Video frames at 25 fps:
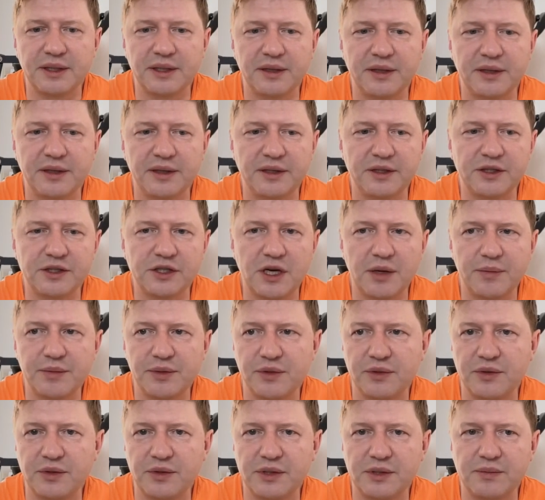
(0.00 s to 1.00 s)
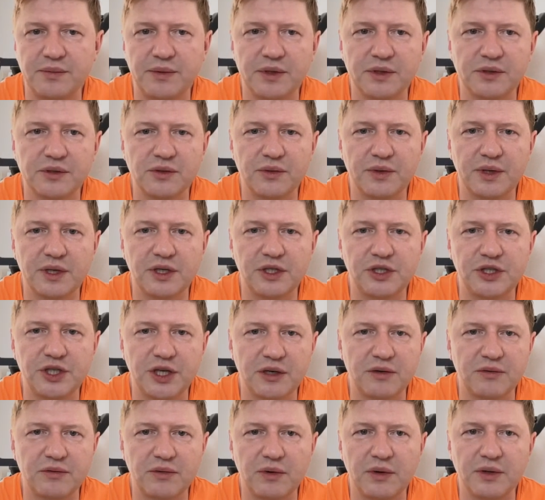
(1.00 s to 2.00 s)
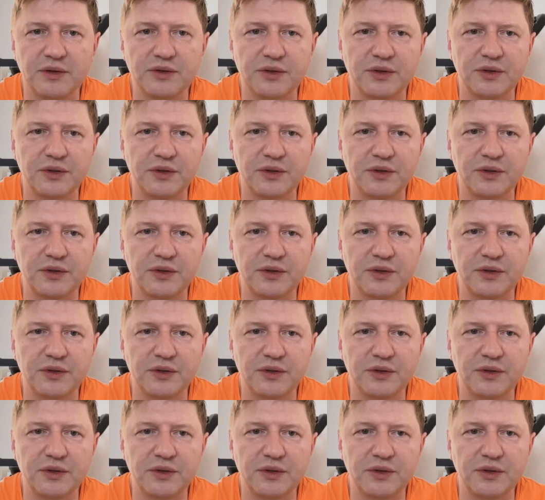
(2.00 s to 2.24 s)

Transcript: in the description to this video so you can check roles